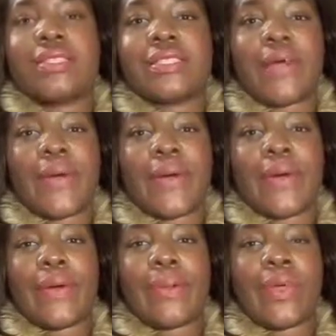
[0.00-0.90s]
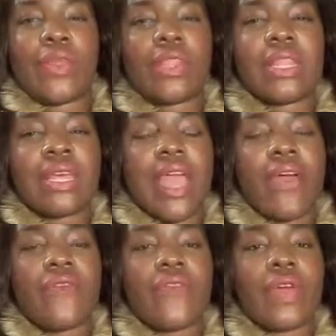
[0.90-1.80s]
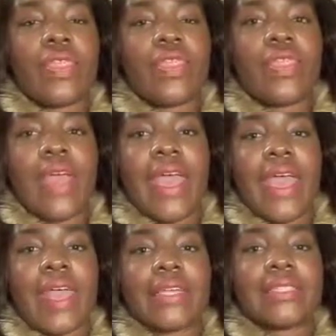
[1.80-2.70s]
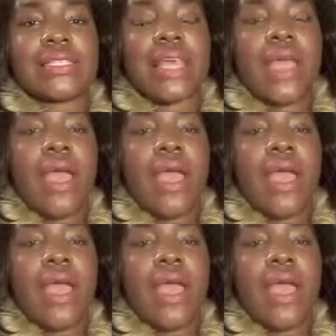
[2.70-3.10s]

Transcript: so be on the lookout for that